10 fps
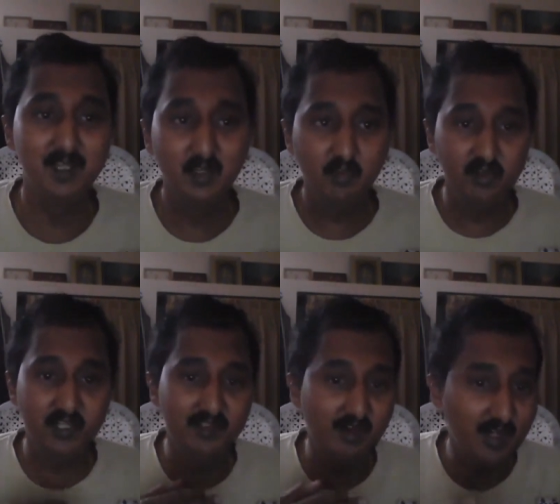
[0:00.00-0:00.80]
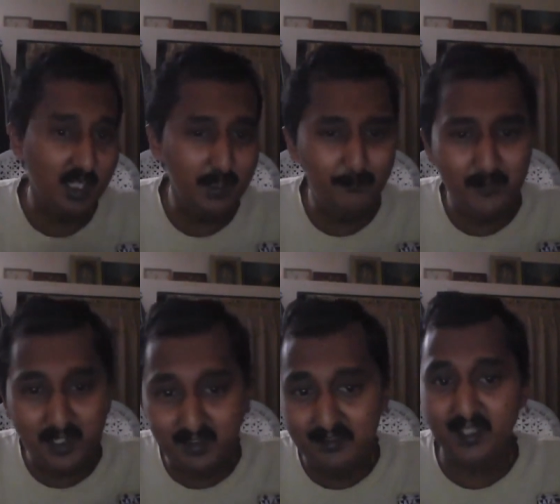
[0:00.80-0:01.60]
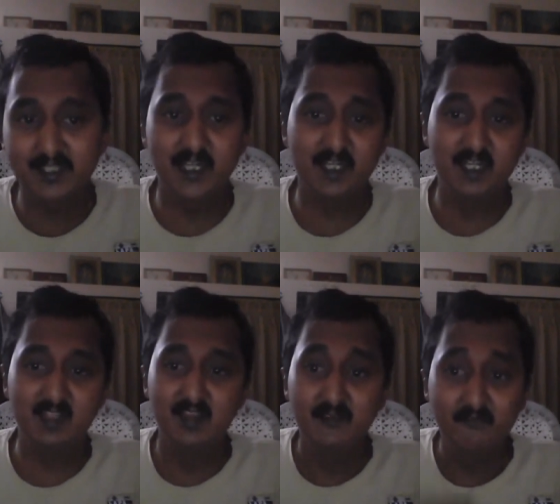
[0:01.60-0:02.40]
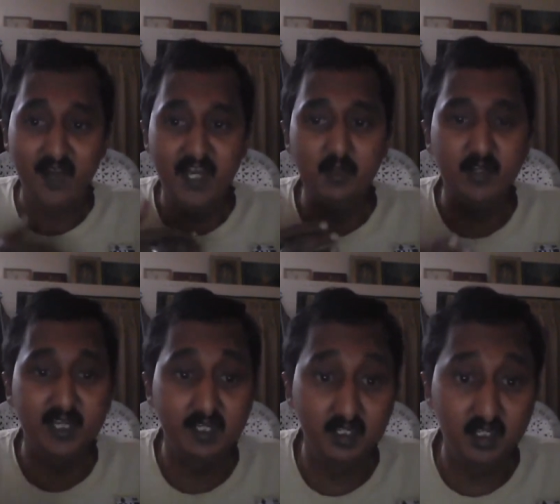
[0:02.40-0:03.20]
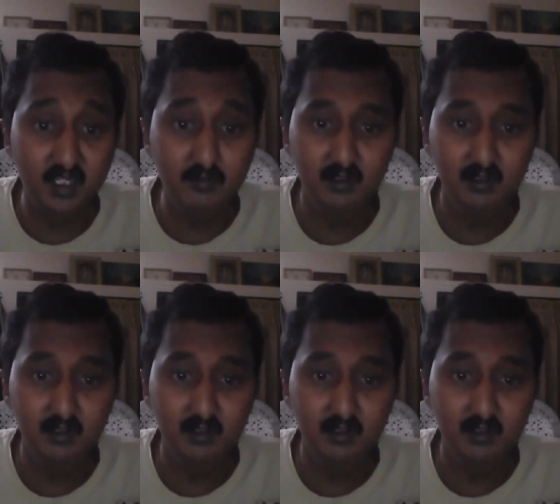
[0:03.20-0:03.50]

So these are all the basic techniques where you can learn,